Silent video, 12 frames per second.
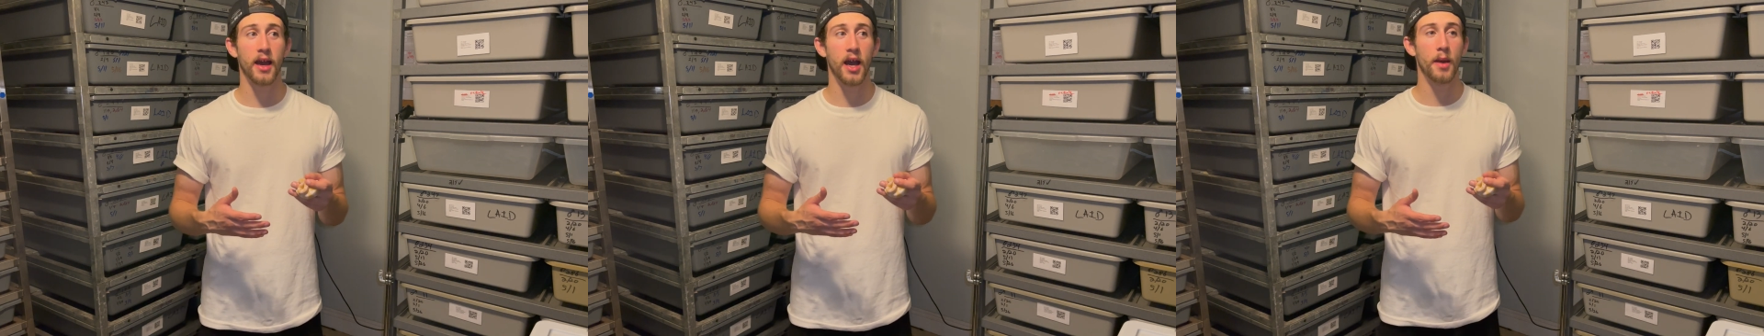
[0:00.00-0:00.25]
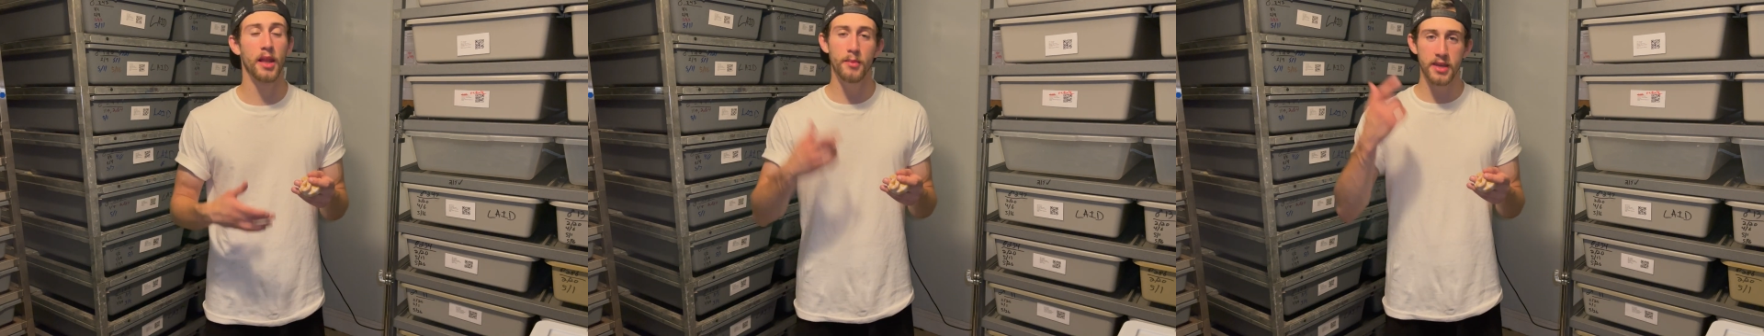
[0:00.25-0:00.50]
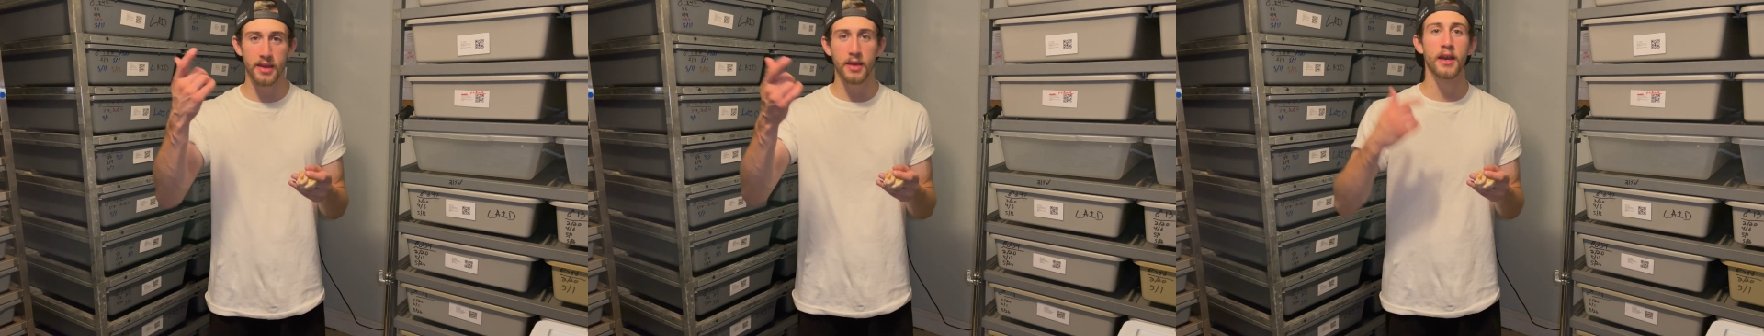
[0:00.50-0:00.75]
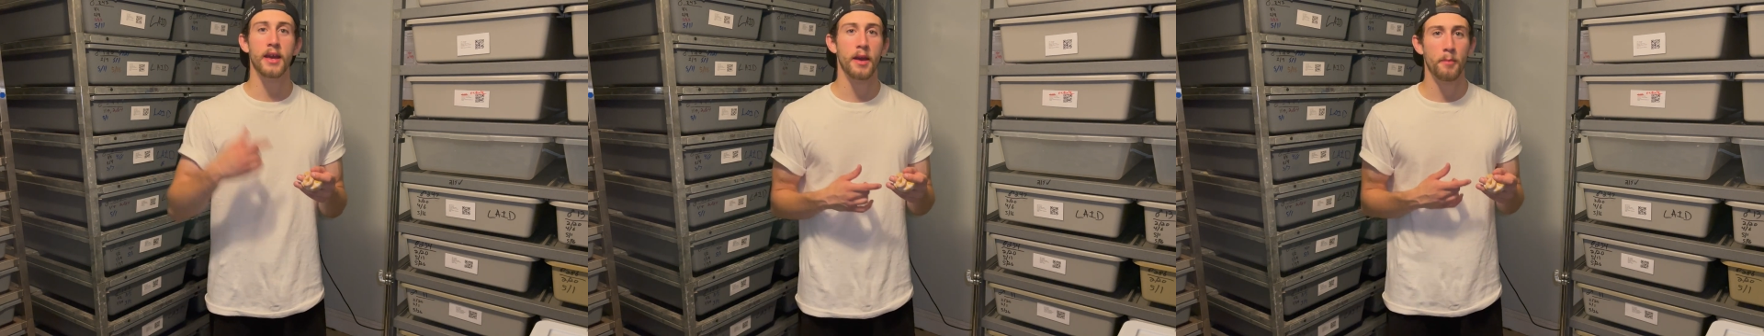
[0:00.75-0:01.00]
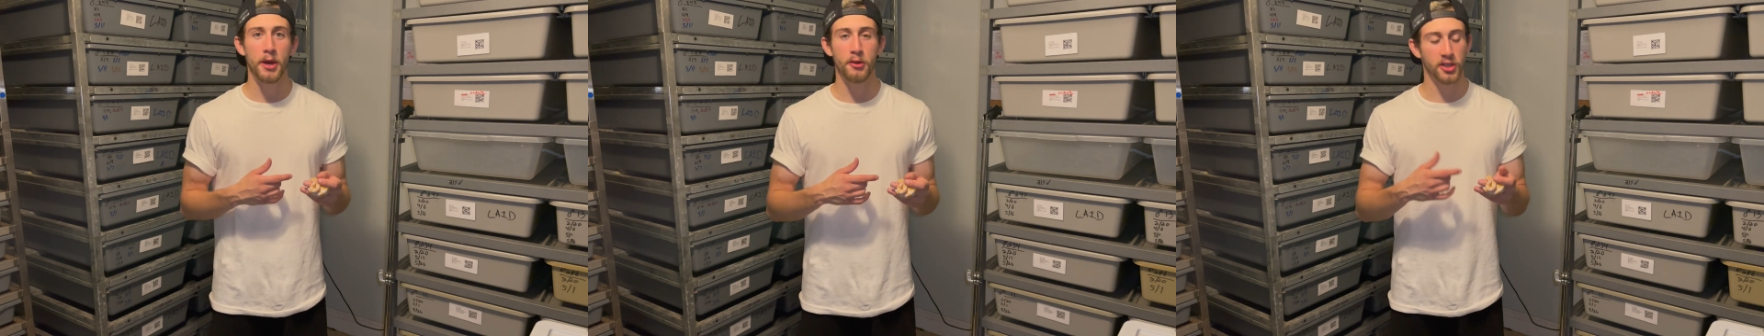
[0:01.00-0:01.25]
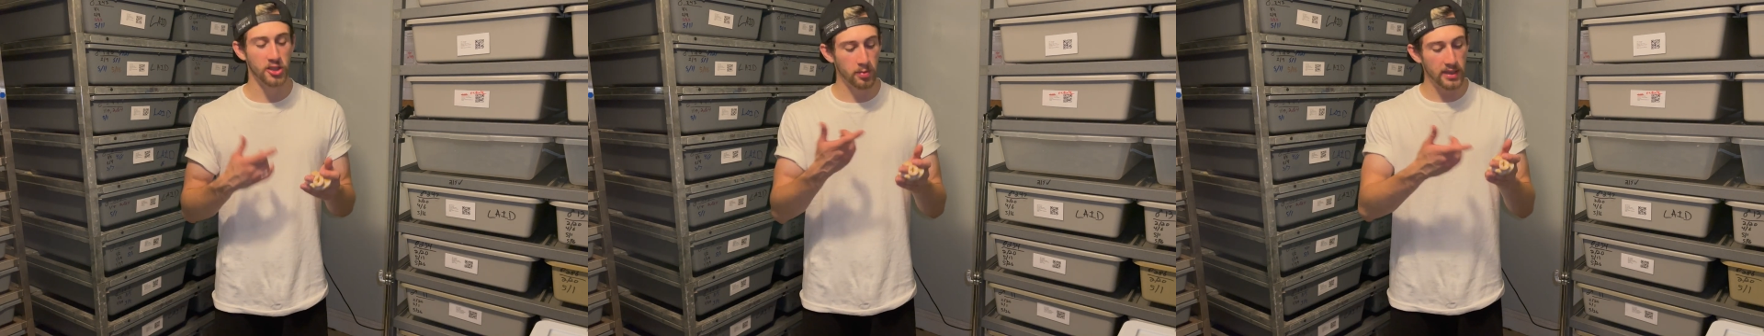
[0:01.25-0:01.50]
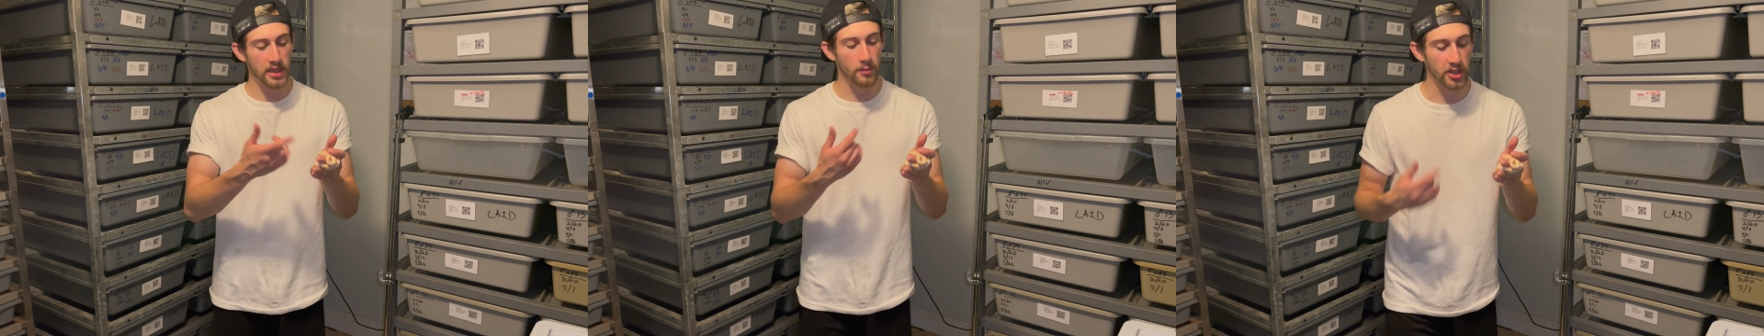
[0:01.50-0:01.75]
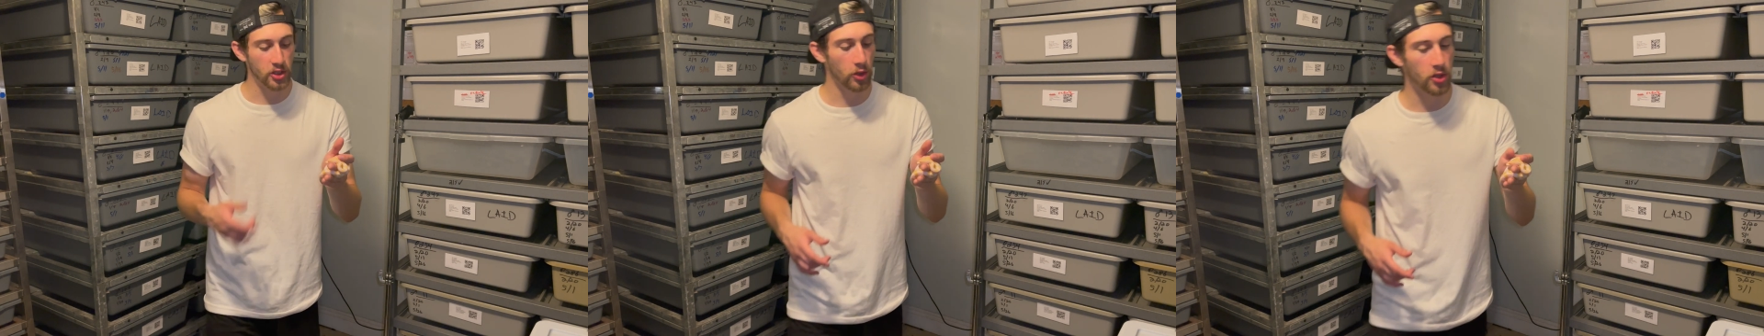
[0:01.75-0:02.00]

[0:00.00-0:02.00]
let me better explain that by showing